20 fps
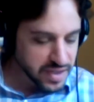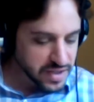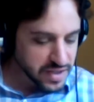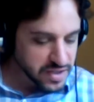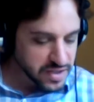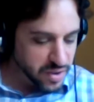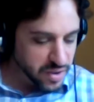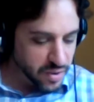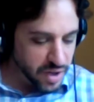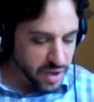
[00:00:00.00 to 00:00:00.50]

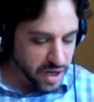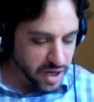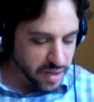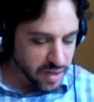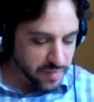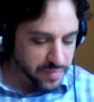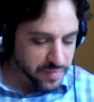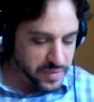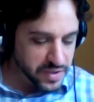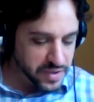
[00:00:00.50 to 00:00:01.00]

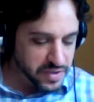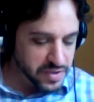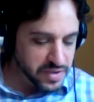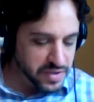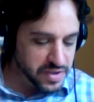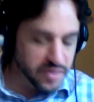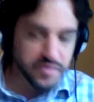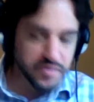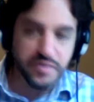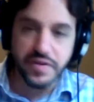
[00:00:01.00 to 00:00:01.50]
So,
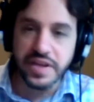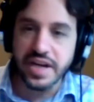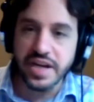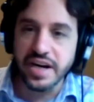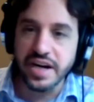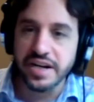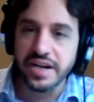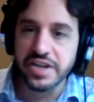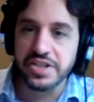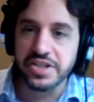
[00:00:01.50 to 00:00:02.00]
so for the
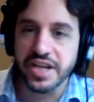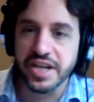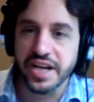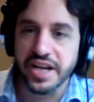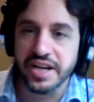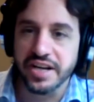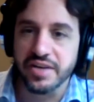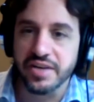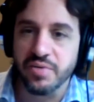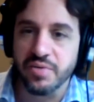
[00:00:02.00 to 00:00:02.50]

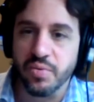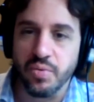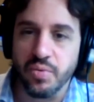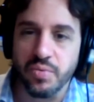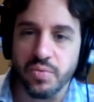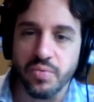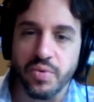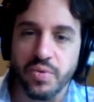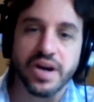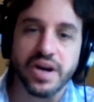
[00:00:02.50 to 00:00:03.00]
uninitiated,
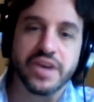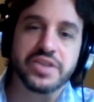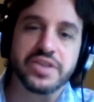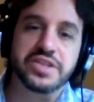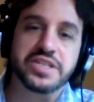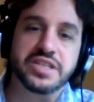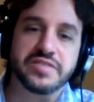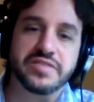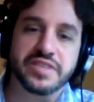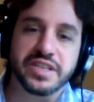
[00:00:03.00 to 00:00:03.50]
what are the
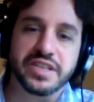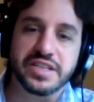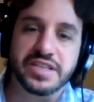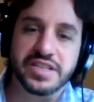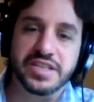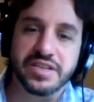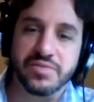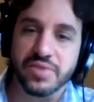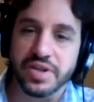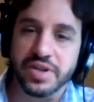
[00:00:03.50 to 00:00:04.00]

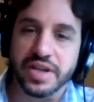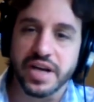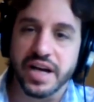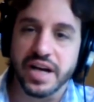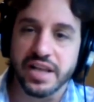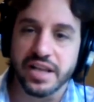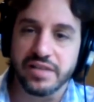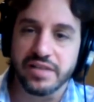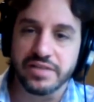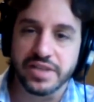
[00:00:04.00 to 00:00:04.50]
CVEs at a really
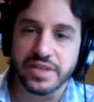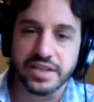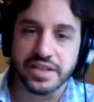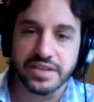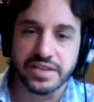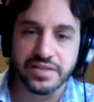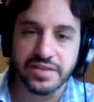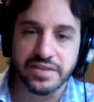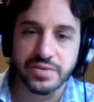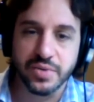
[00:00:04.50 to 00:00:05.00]
high level, like
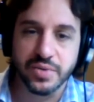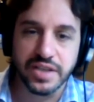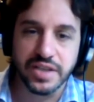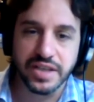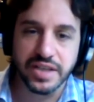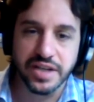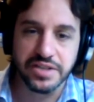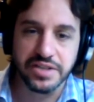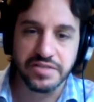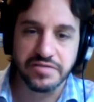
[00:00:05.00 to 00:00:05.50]

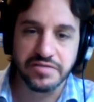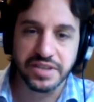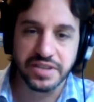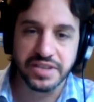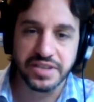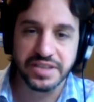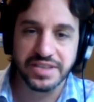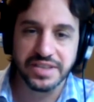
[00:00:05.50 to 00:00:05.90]
20,000 feet?